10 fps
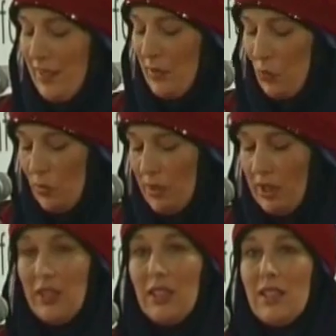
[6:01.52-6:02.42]

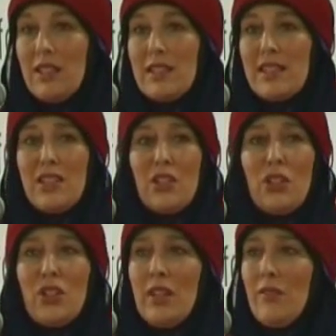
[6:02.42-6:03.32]
women
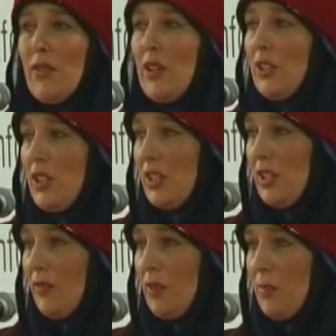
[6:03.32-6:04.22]
stood in front
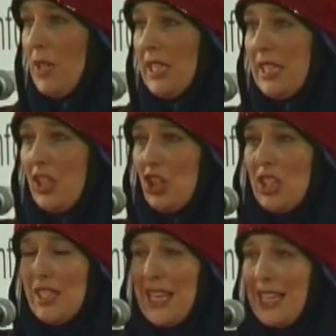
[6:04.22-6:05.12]
of the police and she
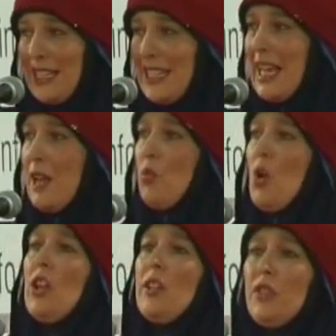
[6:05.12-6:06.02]
said, "Dare
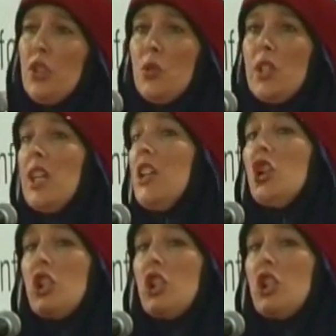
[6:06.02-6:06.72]
one of you touch